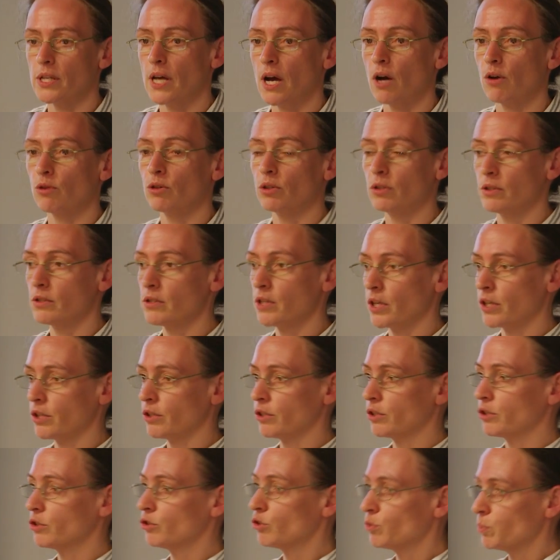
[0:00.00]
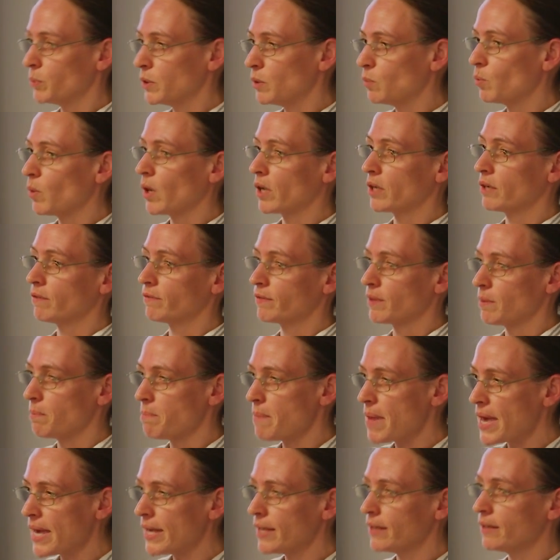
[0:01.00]
now considered to be one of the
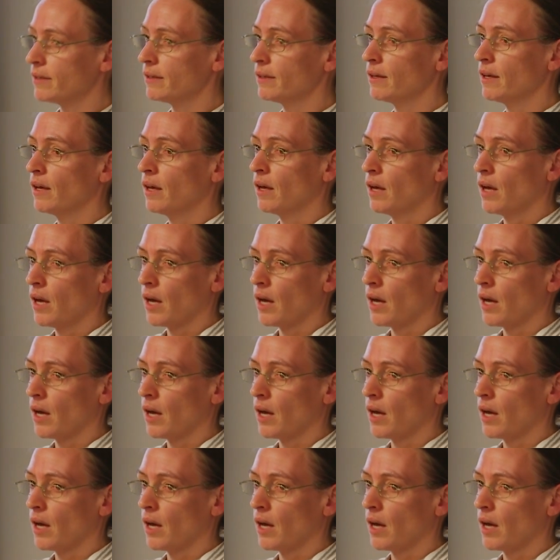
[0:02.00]
main